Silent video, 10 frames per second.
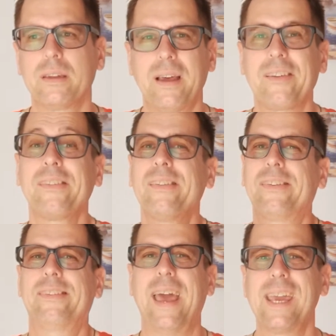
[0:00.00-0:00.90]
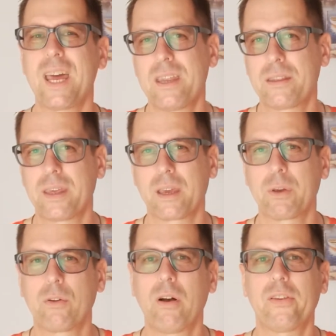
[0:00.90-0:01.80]
doesn't say anything
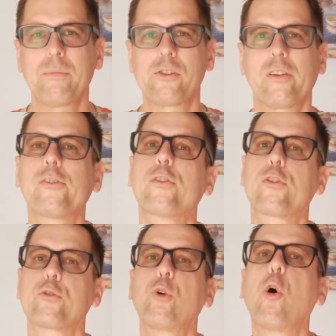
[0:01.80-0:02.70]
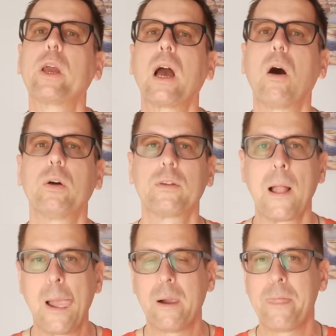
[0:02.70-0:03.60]
because I'm just throwing out
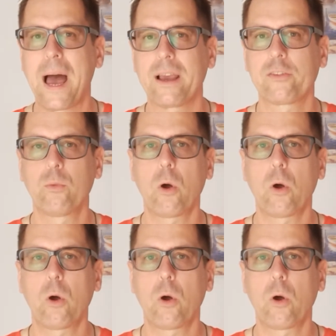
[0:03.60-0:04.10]
nice